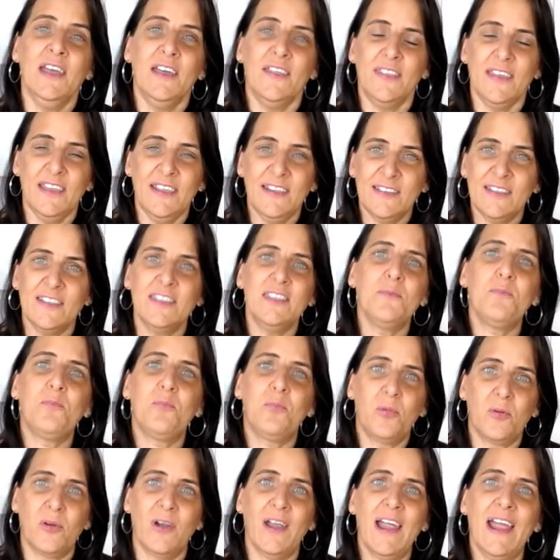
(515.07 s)
These are the
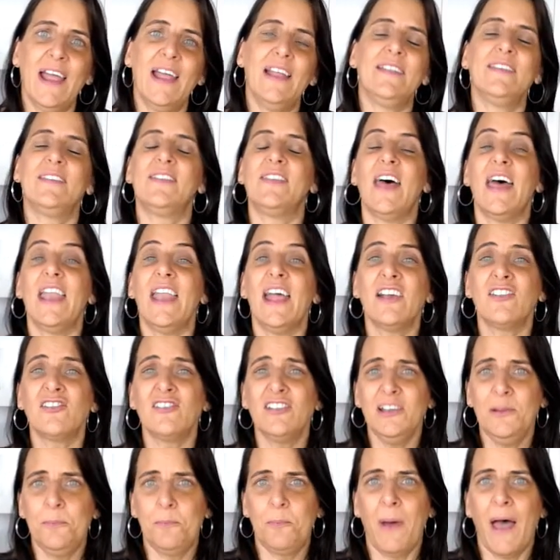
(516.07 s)
brands that
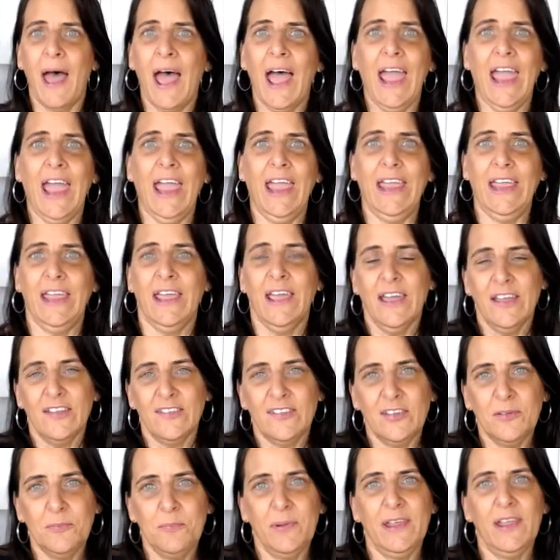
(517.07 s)
actually pay
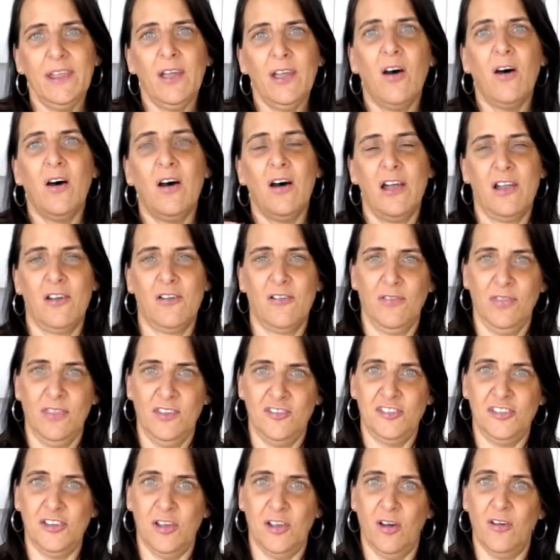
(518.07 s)
to be higher on the
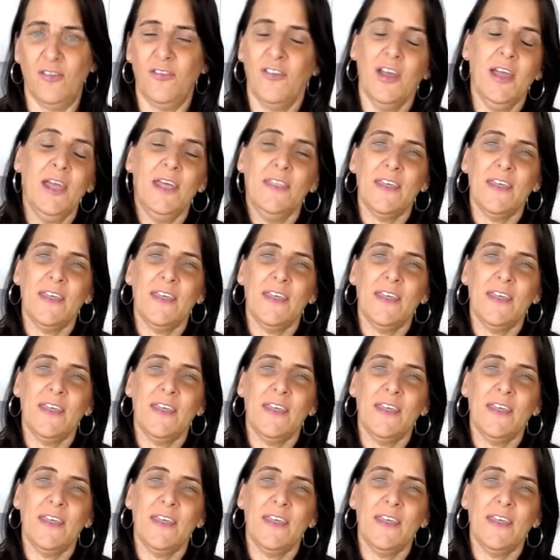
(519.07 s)
shelf.